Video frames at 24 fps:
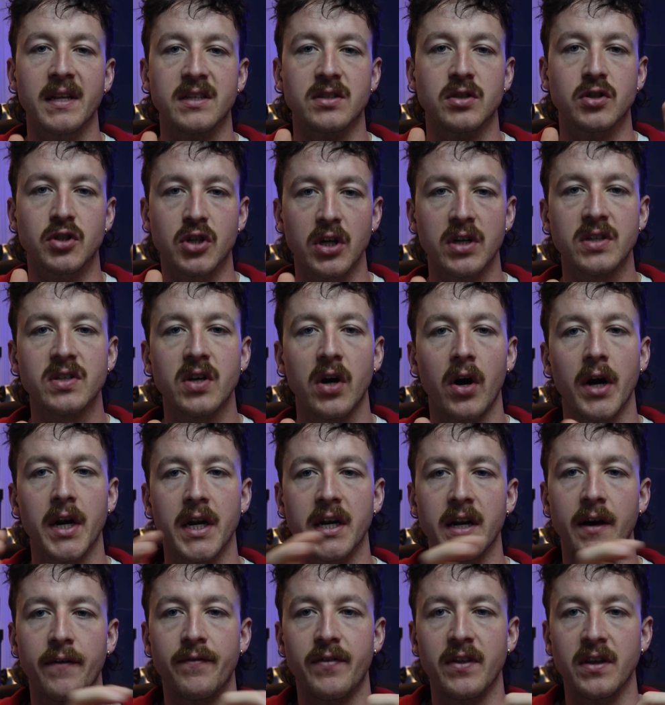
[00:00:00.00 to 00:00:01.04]
it's just hard
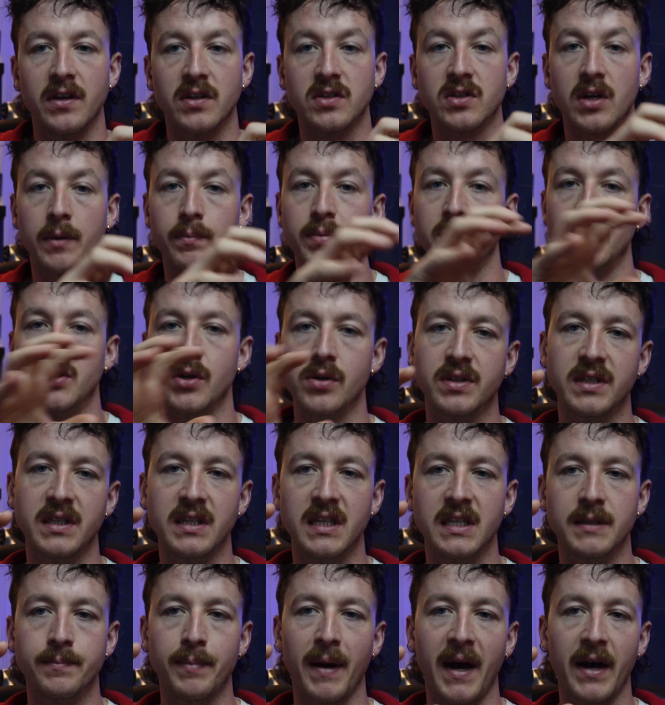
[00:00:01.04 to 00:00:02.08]
enough that you start producing
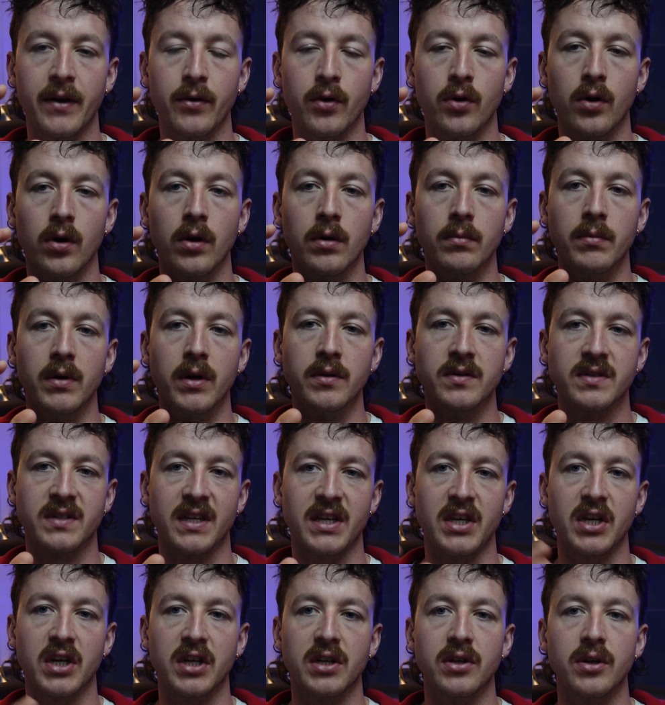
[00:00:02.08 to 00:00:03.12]
these bad hormones that
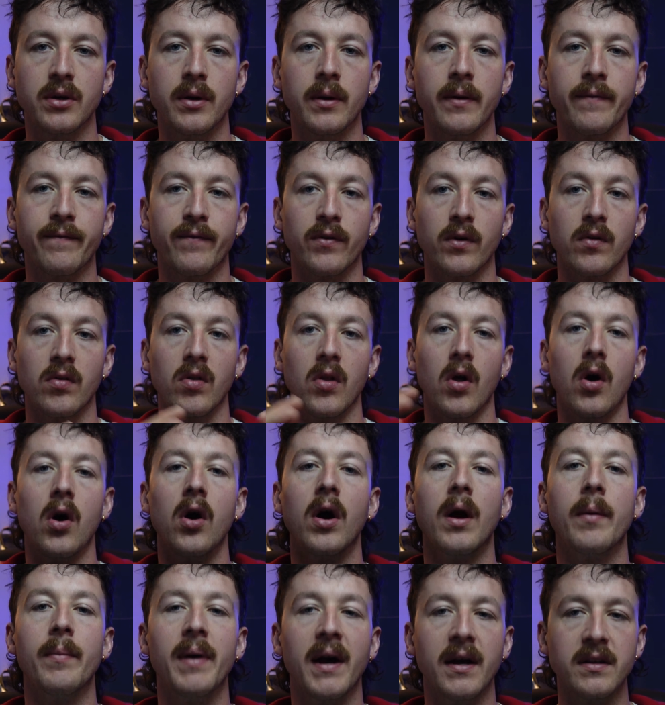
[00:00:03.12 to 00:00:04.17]
you can do it for
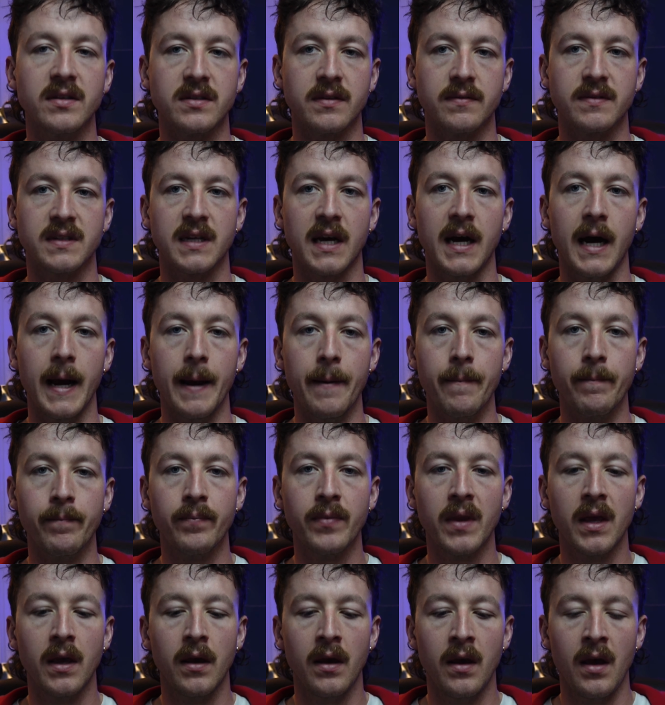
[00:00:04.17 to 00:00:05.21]
long amounts of time,
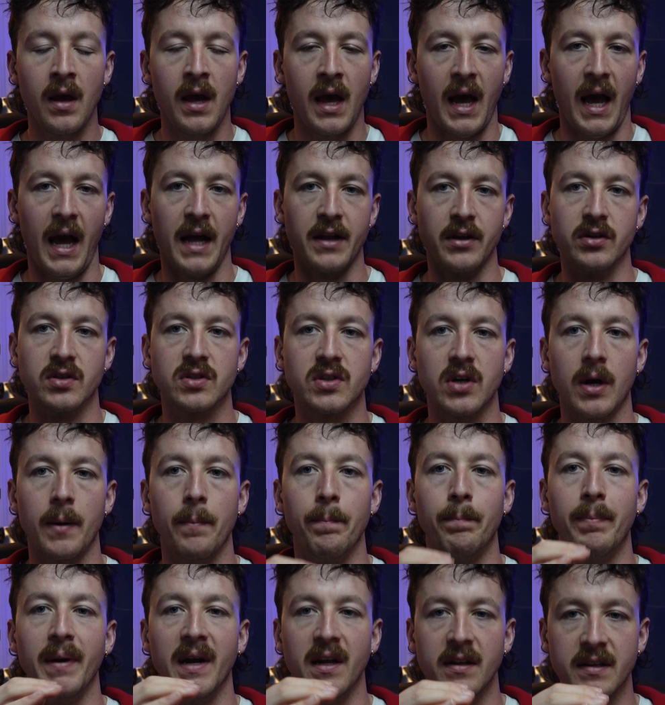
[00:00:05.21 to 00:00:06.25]
and you start
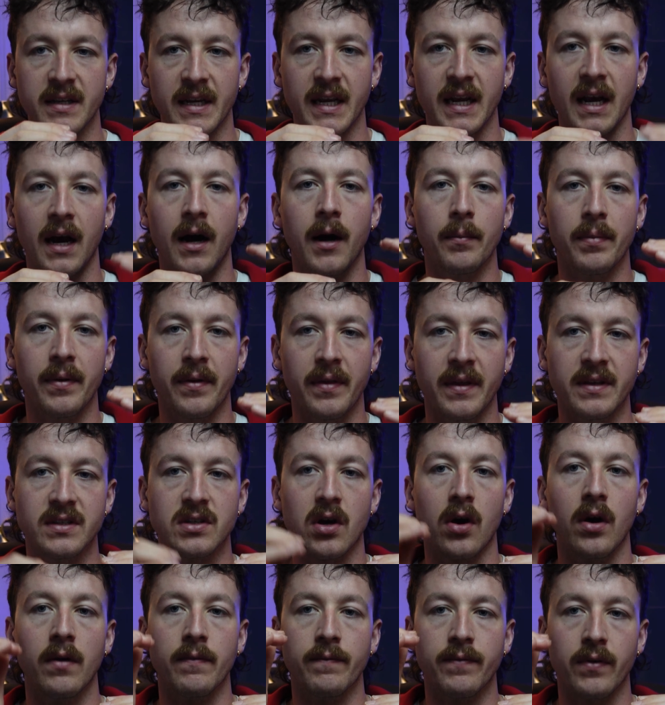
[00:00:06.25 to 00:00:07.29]
building up these
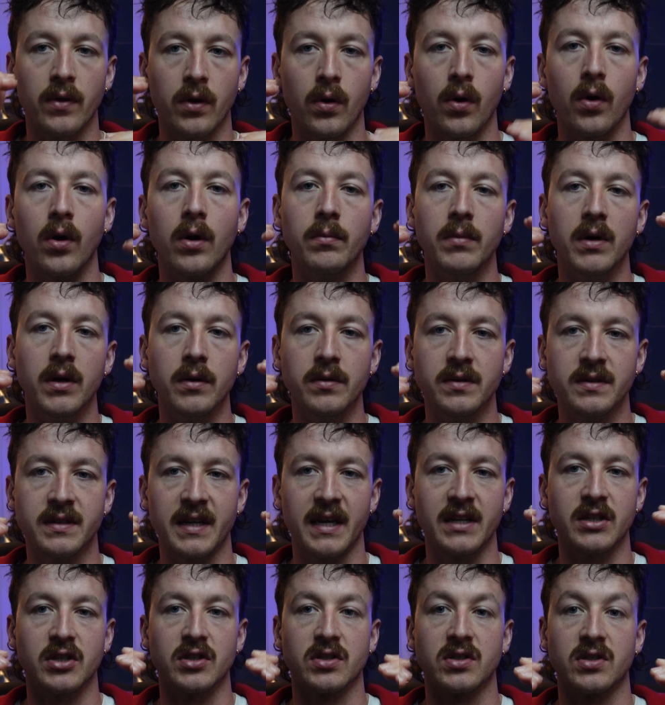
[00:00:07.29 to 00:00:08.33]
harmful hormones
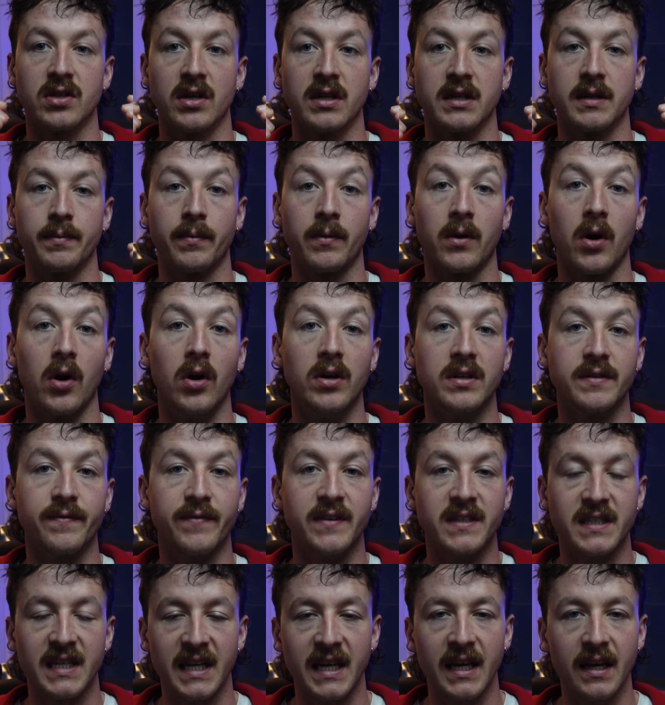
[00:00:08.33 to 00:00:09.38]
that just start to cause
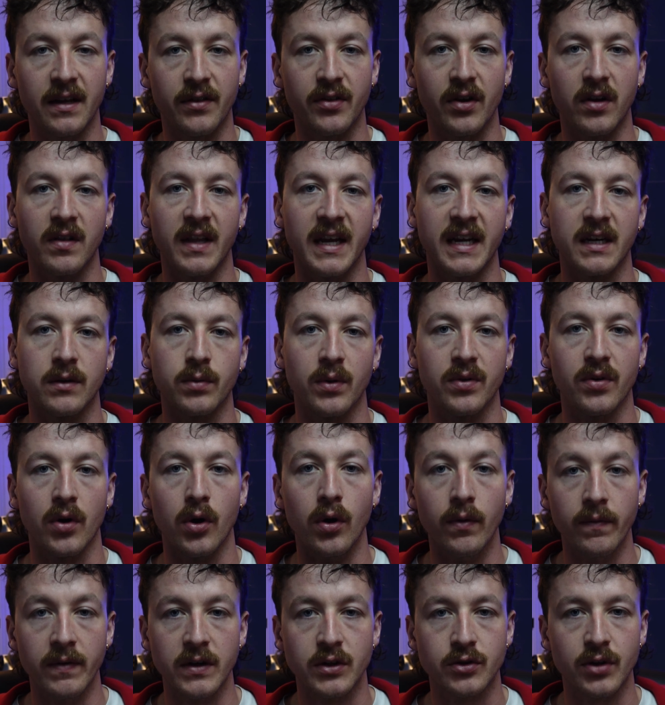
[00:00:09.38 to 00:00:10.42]
fatigue. They're linked with
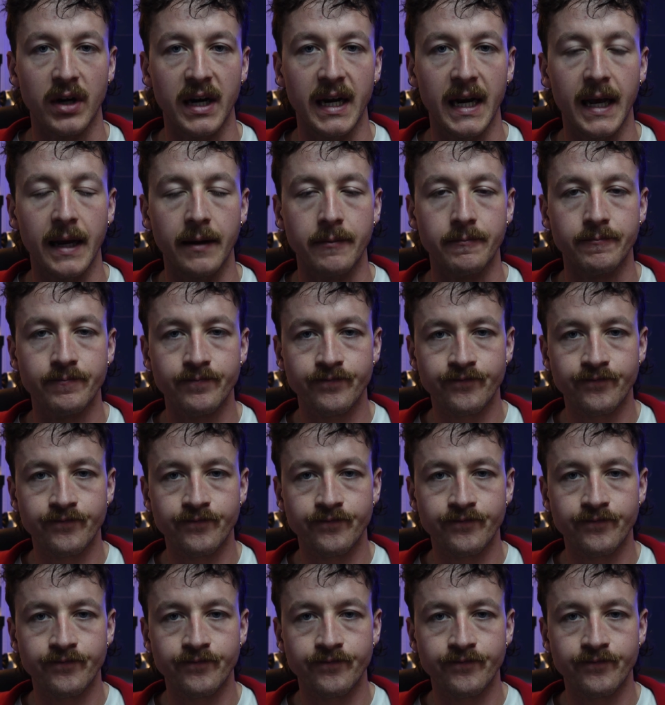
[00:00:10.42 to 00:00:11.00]
overtraining,